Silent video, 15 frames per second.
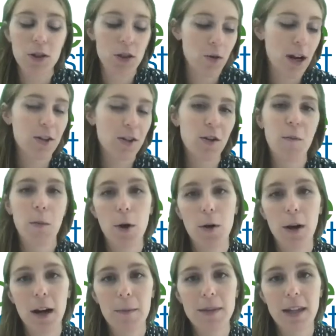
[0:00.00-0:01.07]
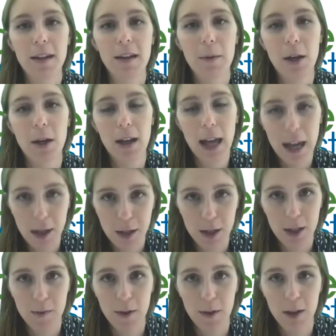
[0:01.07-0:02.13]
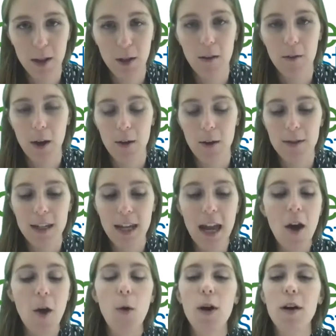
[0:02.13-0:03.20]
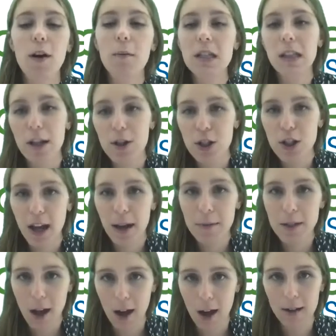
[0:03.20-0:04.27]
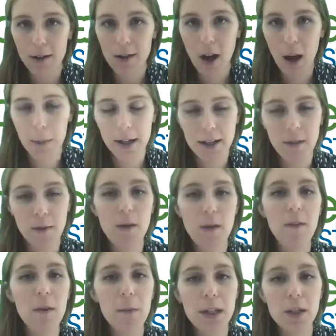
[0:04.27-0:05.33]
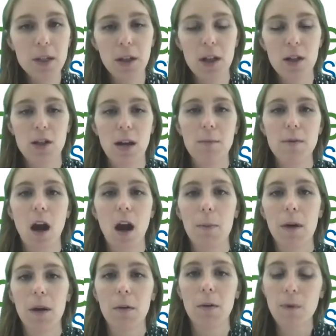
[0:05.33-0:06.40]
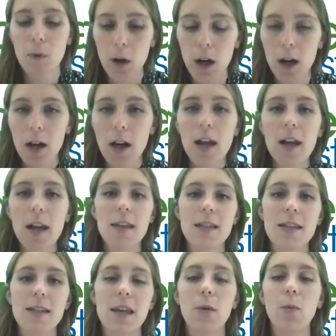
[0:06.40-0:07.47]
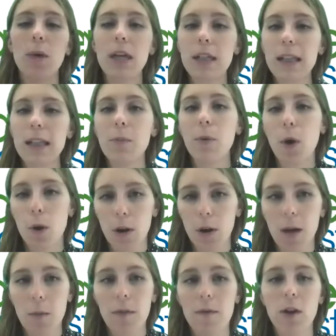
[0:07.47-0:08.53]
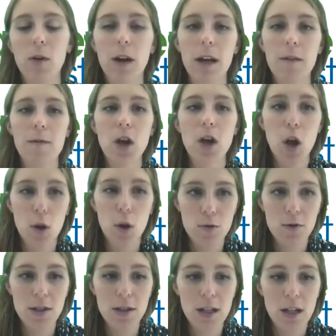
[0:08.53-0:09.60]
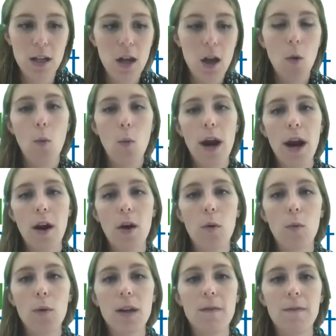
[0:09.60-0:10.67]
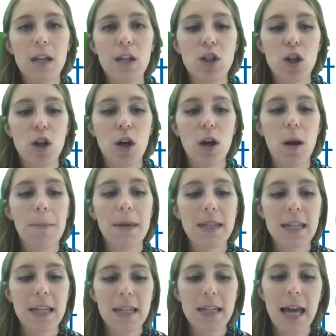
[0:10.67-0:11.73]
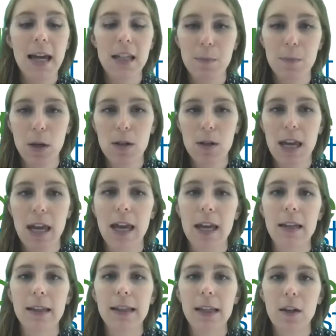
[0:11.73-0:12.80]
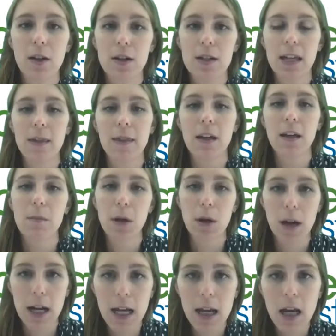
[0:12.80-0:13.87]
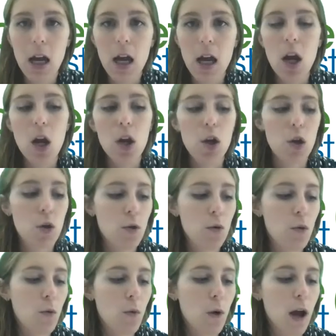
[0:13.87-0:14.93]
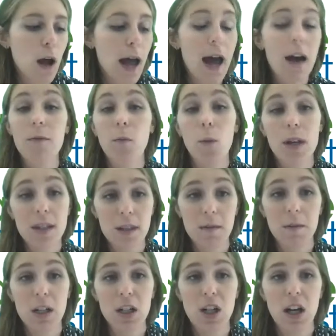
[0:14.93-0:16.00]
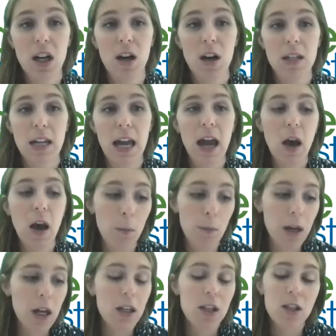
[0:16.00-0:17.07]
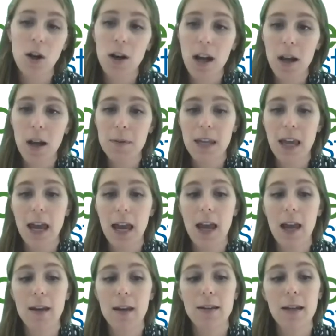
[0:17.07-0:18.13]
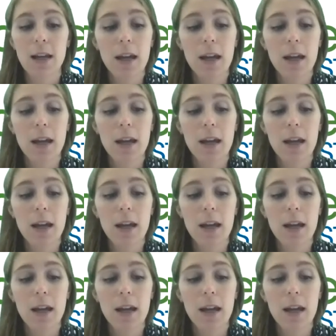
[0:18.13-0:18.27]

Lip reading: Director of Programs and Communications for the Creative Coast. Welcome to Lunchtime Topics. If you've never been to a Lunchtime Topic before, this is a weekly program of the Creative Coast where we feature business experts and leaders in the community who have wisdom to share to help startups and